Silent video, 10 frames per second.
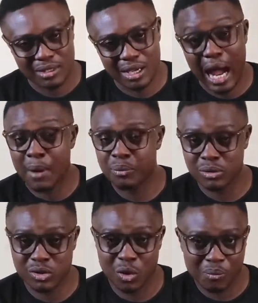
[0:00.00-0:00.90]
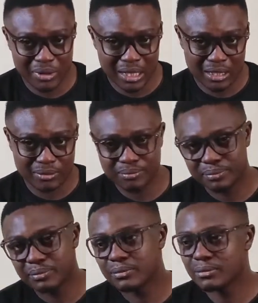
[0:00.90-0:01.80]
Apple's HomeKit,
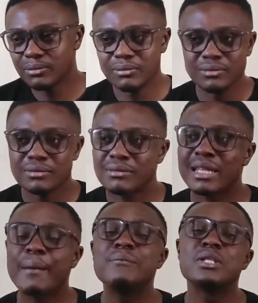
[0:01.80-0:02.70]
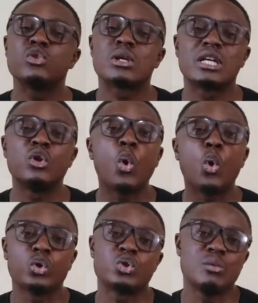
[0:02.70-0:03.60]
that means you cannot
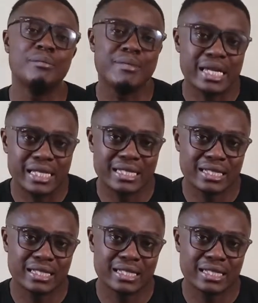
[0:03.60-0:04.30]
automate